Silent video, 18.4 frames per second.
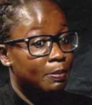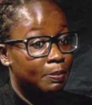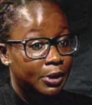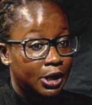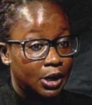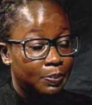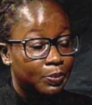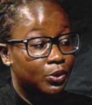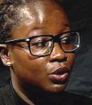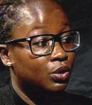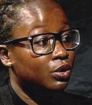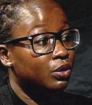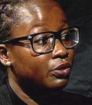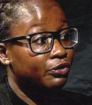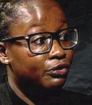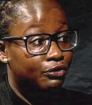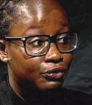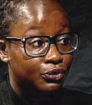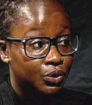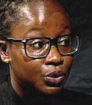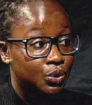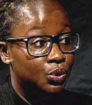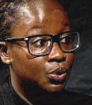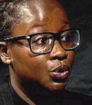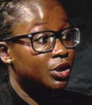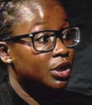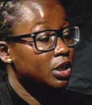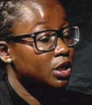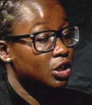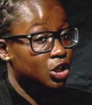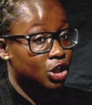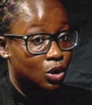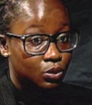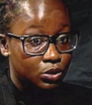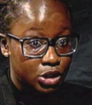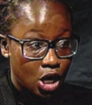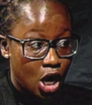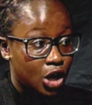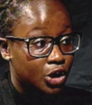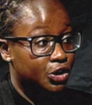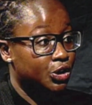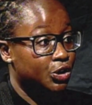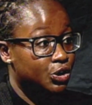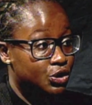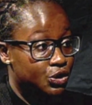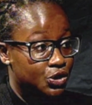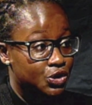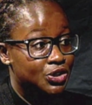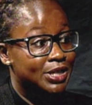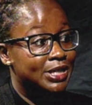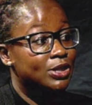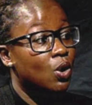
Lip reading: people, food, doctors, nurses,